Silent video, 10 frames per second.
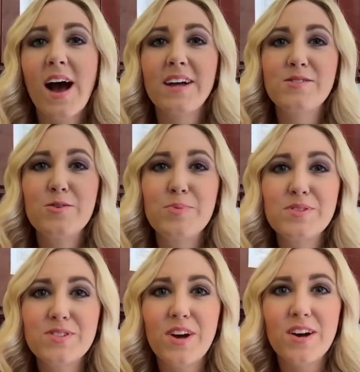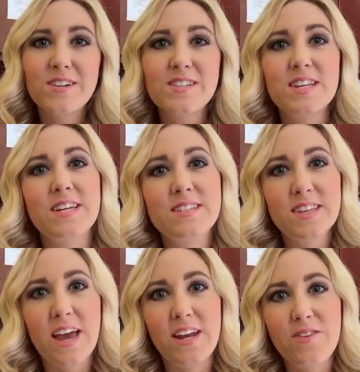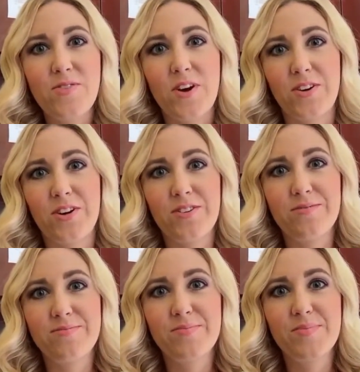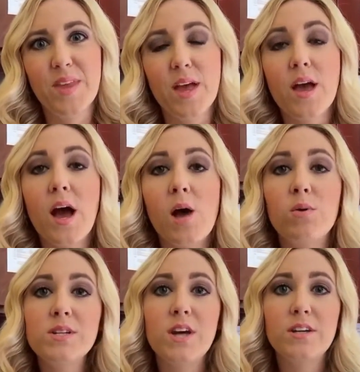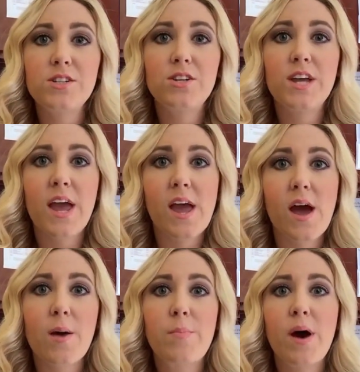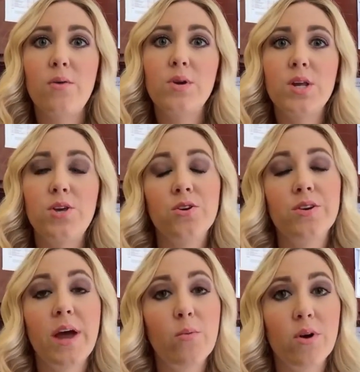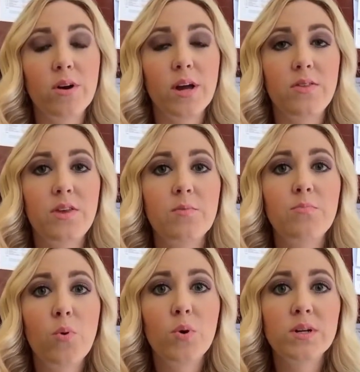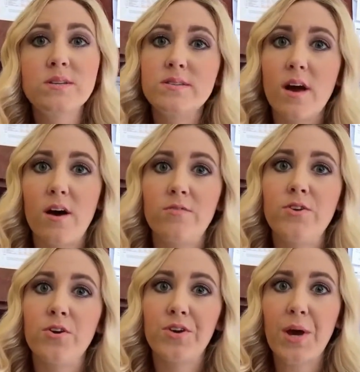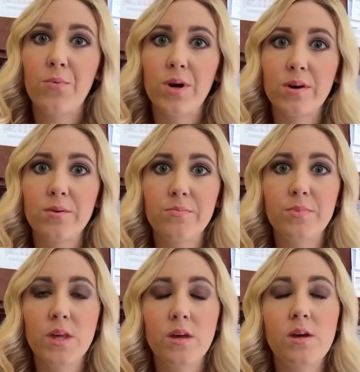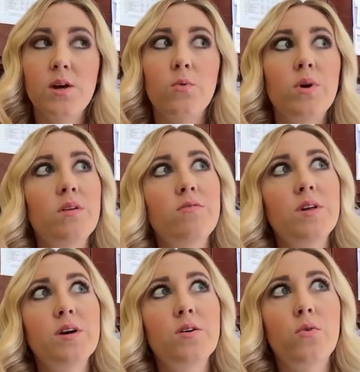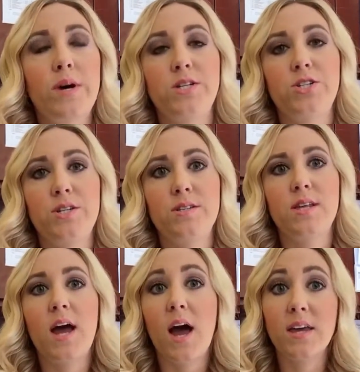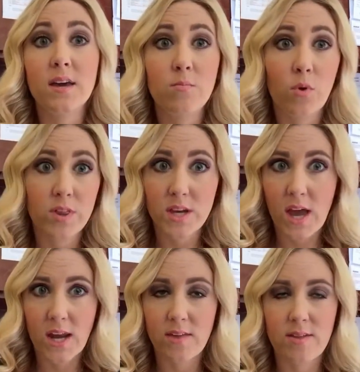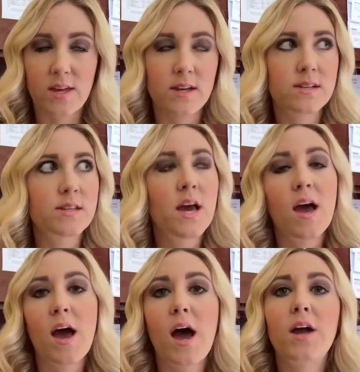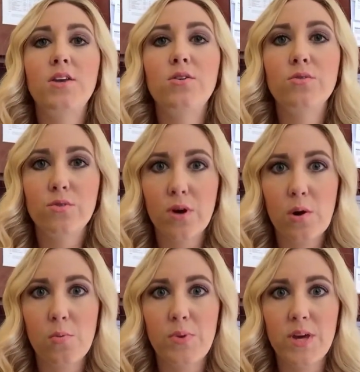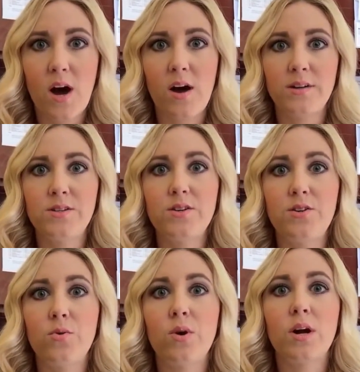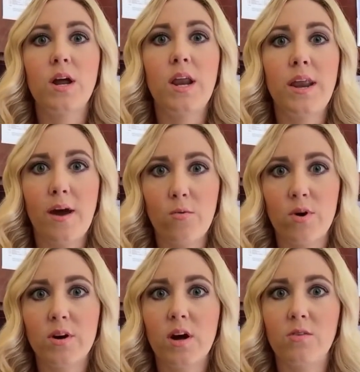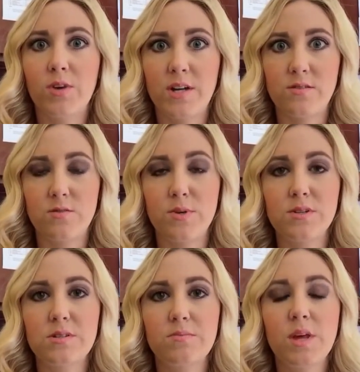Hi, Superstars. It's Katie Farner. I want to talk to you today about your network and the importance of your network. One of the questions that I get more than anything is, how do you grow beyond your network of customers?